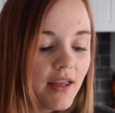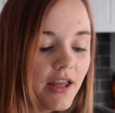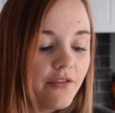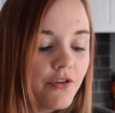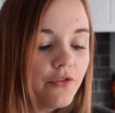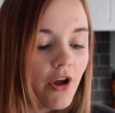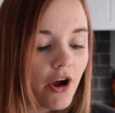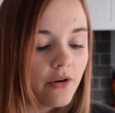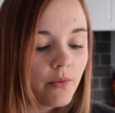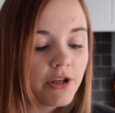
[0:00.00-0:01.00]
If you
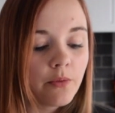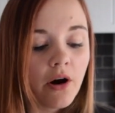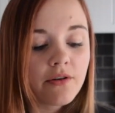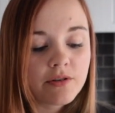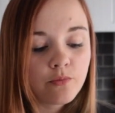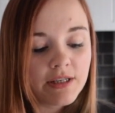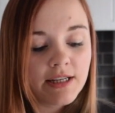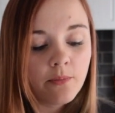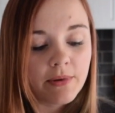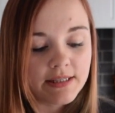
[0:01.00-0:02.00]
know what you are as a
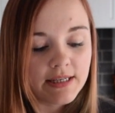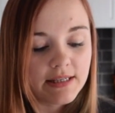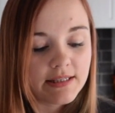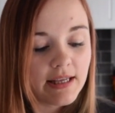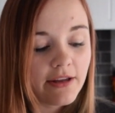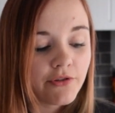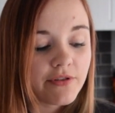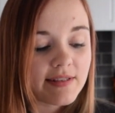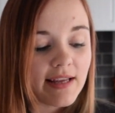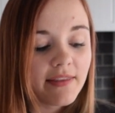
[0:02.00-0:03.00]
retail business and
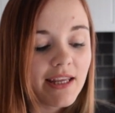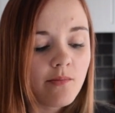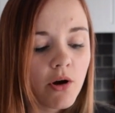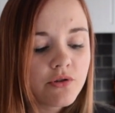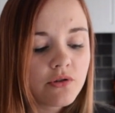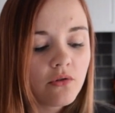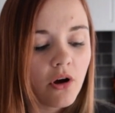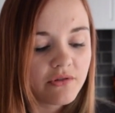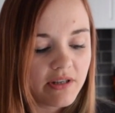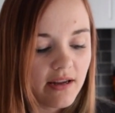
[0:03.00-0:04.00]
understand the emotional
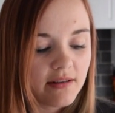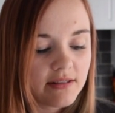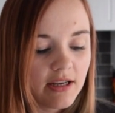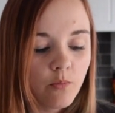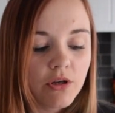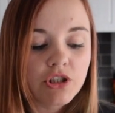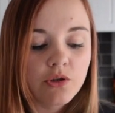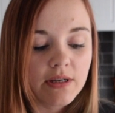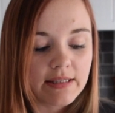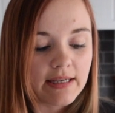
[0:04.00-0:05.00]
context in which
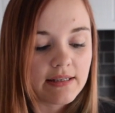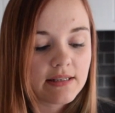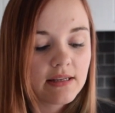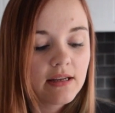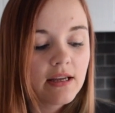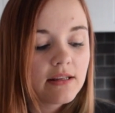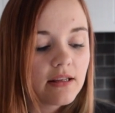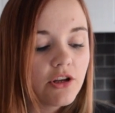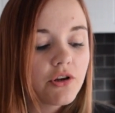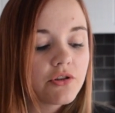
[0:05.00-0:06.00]
you exist,
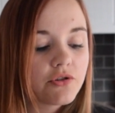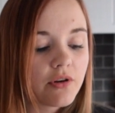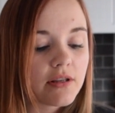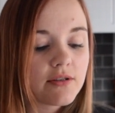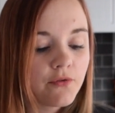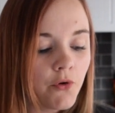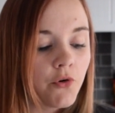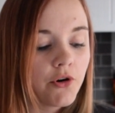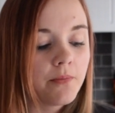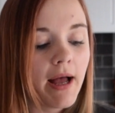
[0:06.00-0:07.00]
then you can
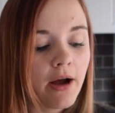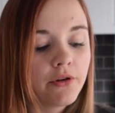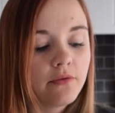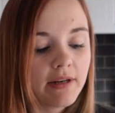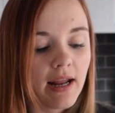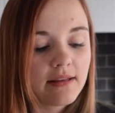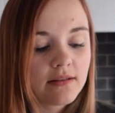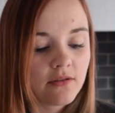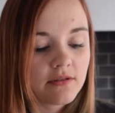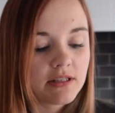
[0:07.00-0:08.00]
transform how you relate
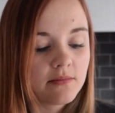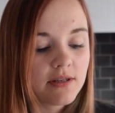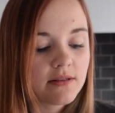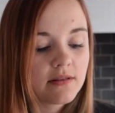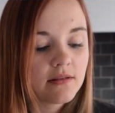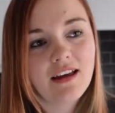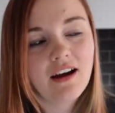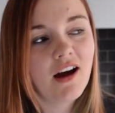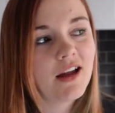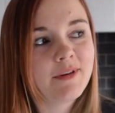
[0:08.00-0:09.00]
to customers.
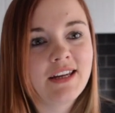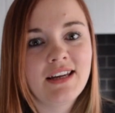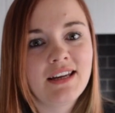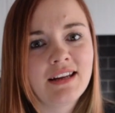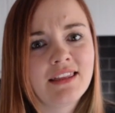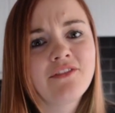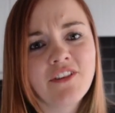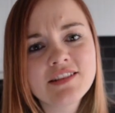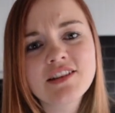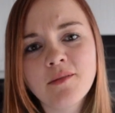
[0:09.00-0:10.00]
I mean, the
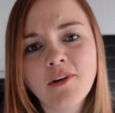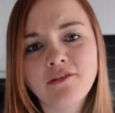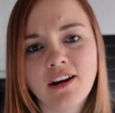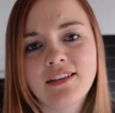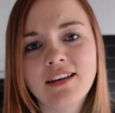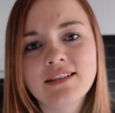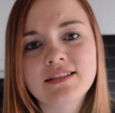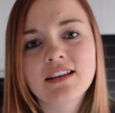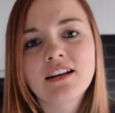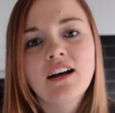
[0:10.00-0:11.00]
first time I read
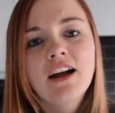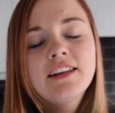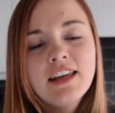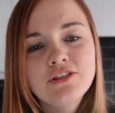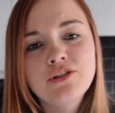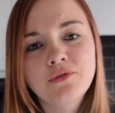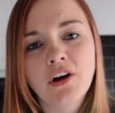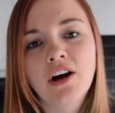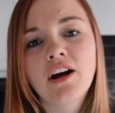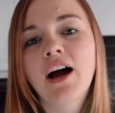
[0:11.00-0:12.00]
this, I kid you
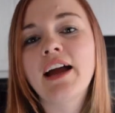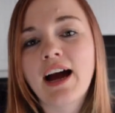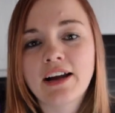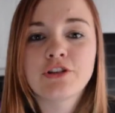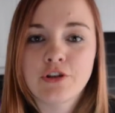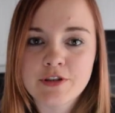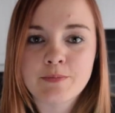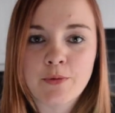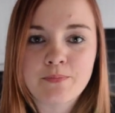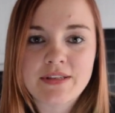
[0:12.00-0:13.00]
not, I had
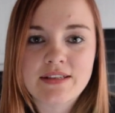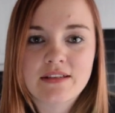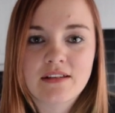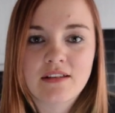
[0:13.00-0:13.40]
goosebumps.